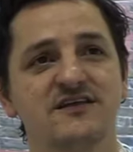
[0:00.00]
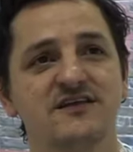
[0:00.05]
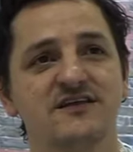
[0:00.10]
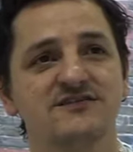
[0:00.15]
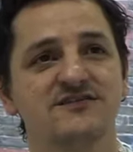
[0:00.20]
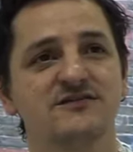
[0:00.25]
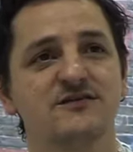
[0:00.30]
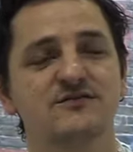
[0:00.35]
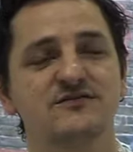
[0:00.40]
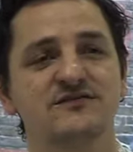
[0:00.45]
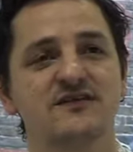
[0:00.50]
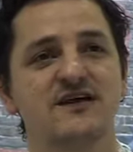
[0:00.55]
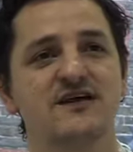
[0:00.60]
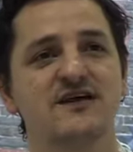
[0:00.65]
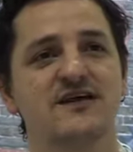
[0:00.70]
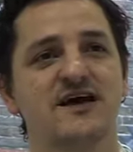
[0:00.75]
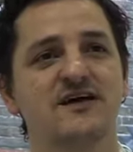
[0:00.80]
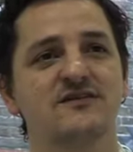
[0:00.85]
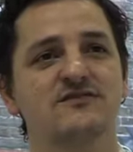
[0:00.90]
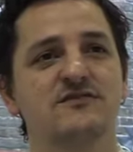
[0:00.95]
that they stopped
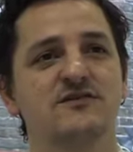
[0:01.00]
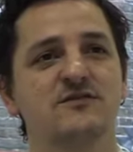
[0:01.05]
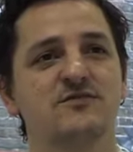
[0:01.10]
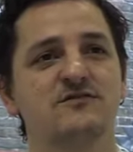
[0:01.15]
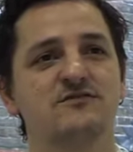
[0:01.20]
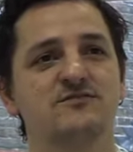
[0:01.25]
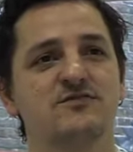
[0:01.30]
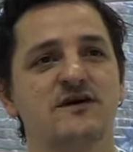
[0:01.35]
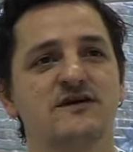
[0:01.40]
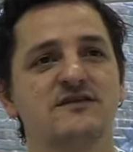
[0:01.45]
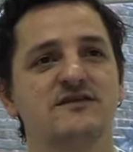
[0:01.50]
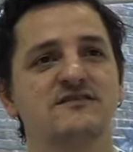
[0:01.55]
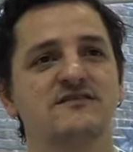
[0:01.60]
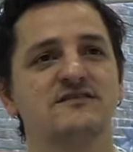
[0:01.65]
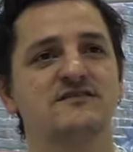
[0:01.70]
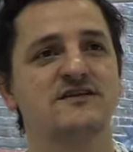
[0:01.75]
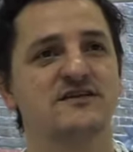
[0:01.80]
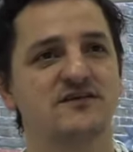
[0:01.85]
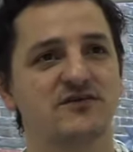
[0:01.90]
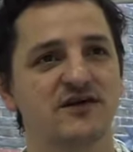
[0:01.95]
selling House of Commons branded
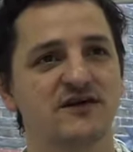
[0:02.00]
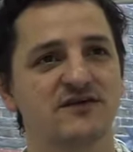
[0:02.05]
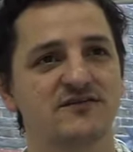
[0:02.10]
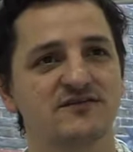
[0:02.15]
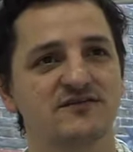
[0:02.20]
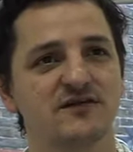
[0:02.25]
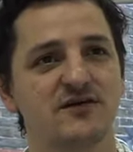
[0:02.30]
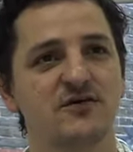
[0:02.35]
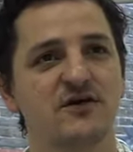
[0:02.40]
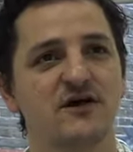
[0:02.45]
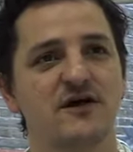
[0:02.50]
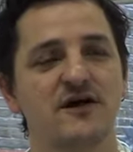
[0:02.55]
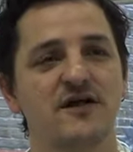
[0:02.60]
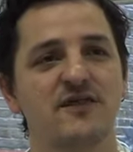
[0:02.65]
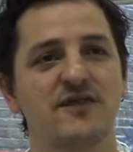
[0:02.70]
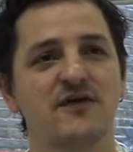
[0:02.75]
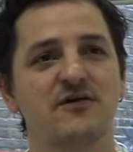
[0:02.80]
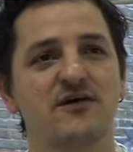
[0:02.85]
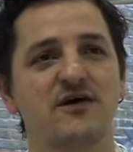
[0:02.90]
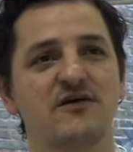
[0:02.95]
cigarettes. So
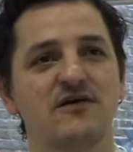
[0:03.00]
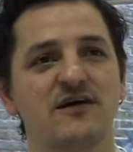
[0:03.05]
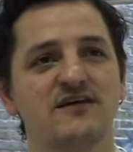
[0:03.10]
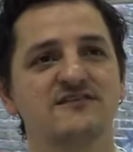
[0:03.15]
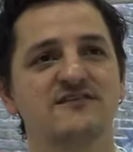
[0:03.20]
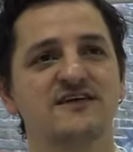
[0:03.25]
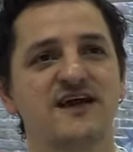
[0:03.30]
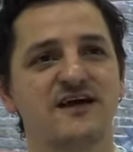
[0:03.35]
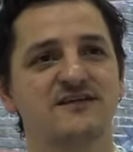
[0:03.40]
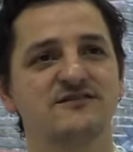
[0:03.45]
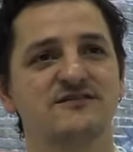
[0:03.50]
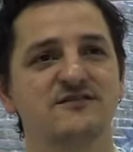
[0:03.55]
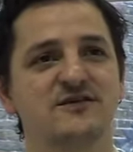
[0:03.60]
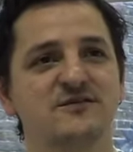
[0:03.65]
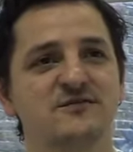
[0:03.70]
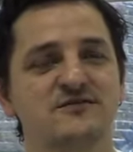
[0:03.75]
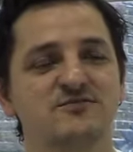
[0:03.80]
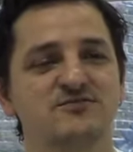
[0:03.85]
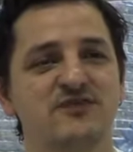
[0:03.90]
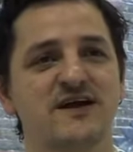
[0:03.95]
there are actually House of
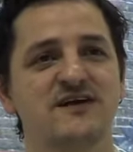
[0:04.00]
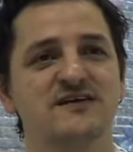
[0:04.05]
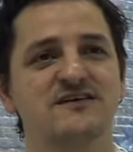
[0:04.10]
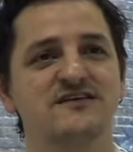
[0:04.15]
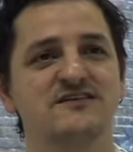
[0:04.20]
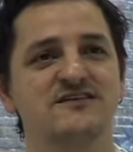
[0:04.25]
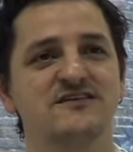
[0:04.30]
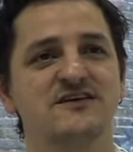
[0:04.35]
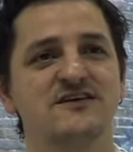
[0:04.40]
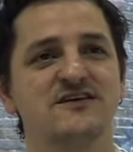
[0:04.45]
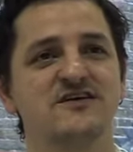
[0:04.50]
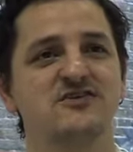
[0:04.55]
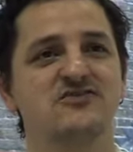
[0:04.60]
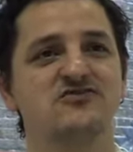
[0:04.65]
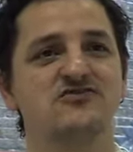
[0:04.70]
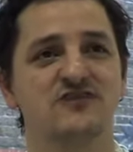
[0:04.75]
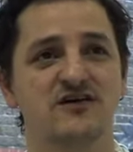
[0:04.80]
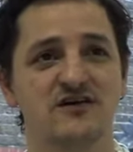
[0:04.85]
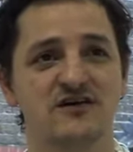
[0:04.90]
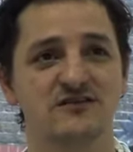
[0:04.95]
Commons branded
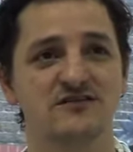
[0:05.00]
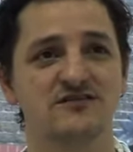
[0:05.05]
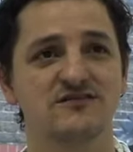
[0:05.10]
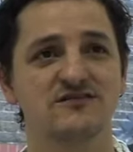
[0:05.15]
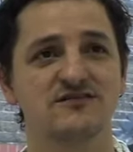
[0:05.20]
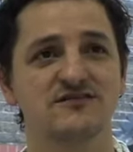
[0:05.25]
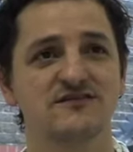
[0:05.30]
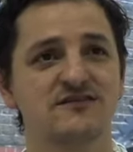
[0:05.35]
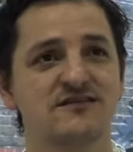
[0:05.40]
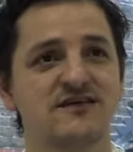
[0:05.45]
drugs.